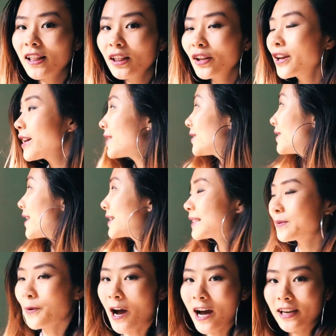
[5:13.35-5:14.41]
Look at the light
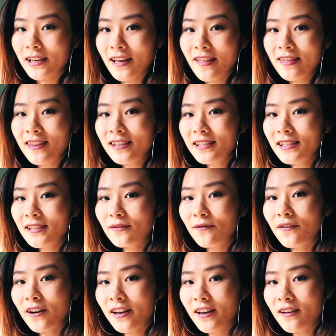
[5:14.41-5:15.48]
spot. This is
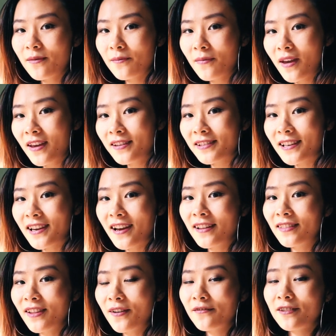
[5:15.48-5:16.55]
fucking amazing. I
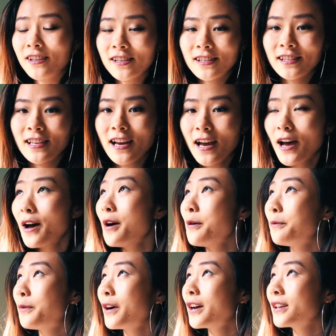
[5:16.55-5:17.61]
love this.
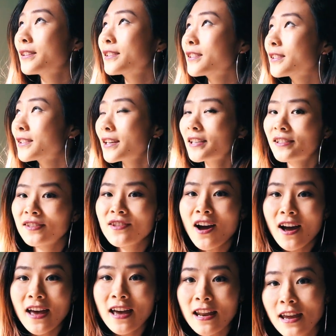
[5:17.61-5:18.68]
But it's just, it's
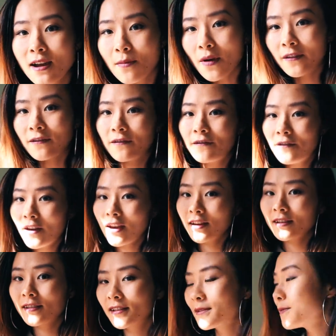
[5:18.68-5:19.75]
not hitting on my
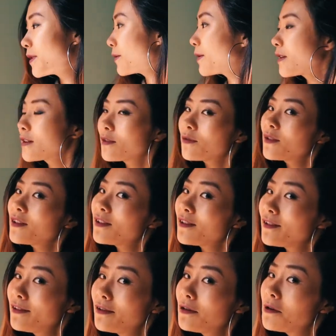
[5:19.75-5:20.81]
face. Maybe go
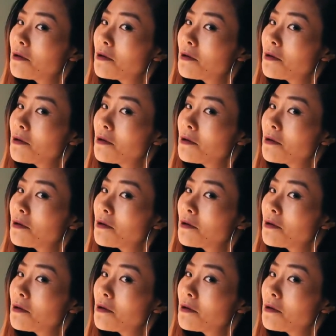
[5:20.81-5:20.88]
here.